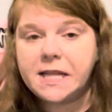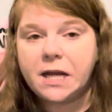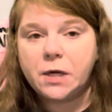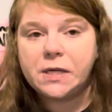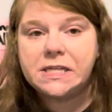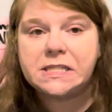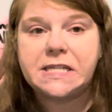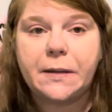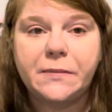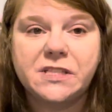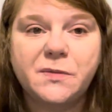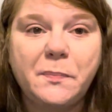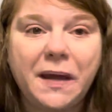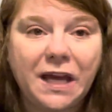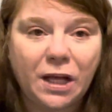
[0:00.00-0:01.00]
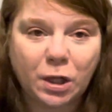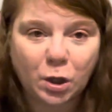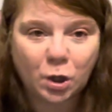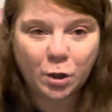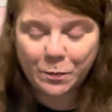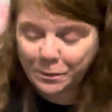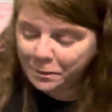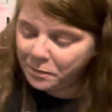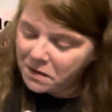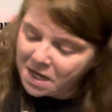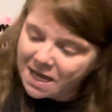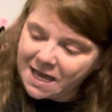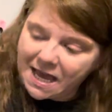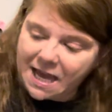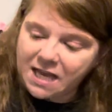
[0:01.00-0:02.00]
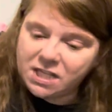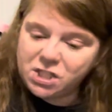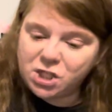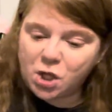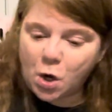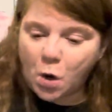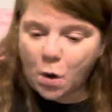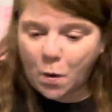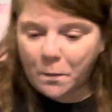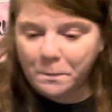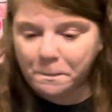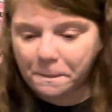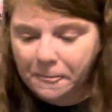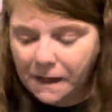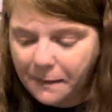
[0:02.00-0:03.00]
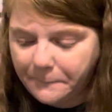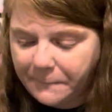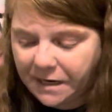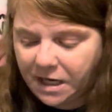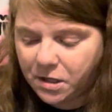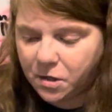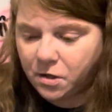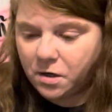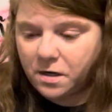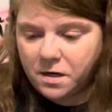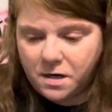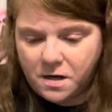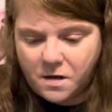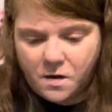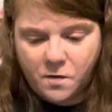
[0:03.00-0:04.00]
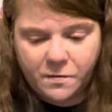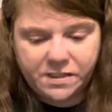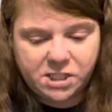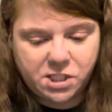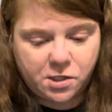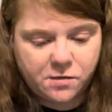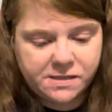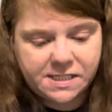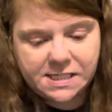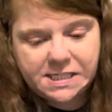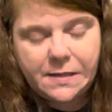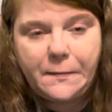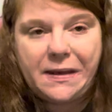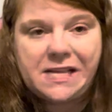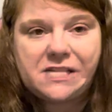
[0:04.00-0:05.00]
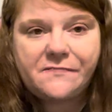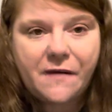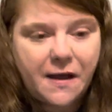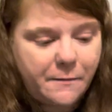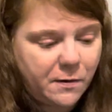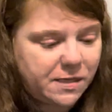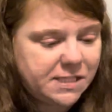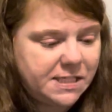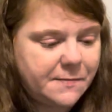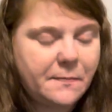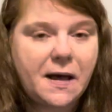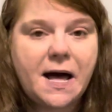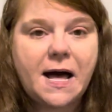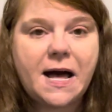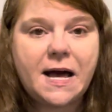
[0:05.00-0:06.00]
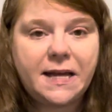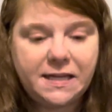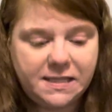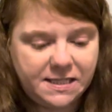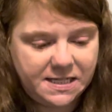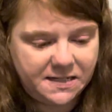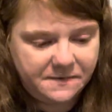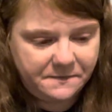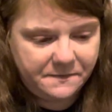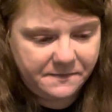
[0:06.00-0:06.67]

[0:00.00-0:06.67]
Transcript: there. His name is Peter. And so Peter always shows us the best fabrics to buy and the